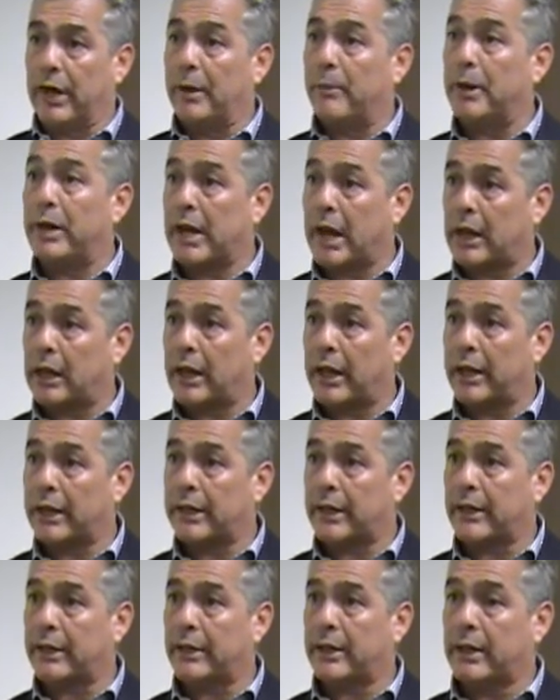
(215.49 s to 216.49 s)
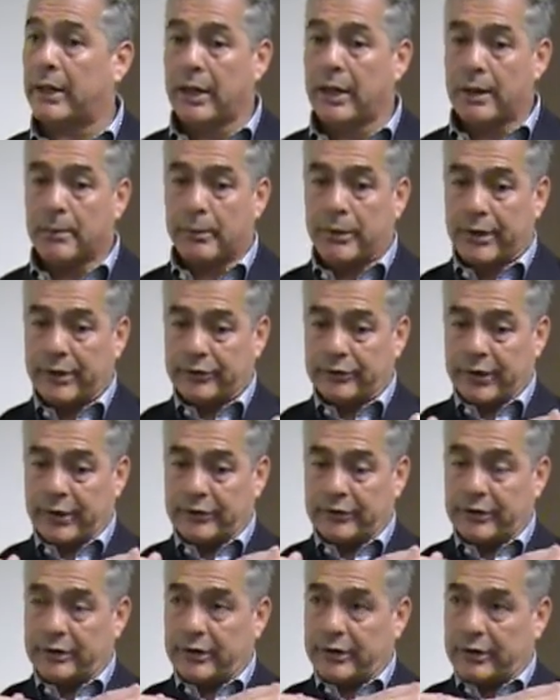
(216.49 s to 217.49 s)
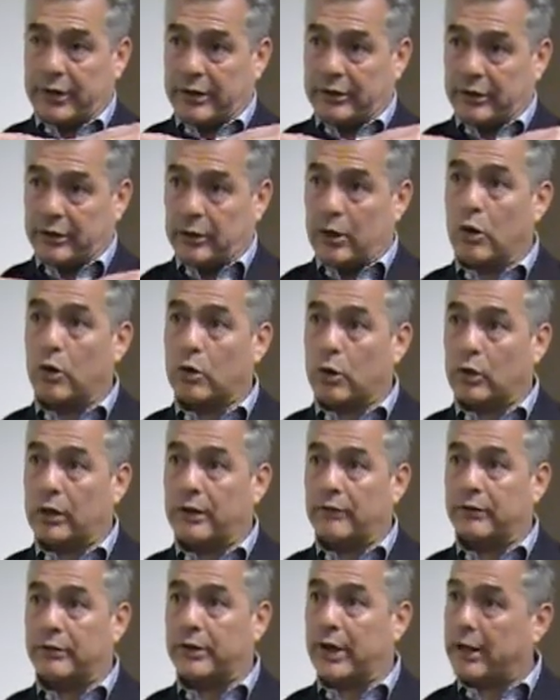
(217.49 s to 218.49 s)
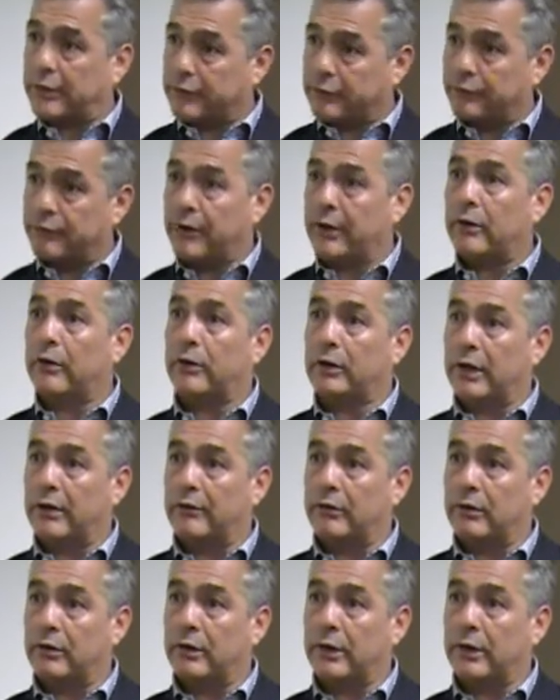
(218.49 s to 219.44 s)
I may not like it, but it's at the local level, not the federal level.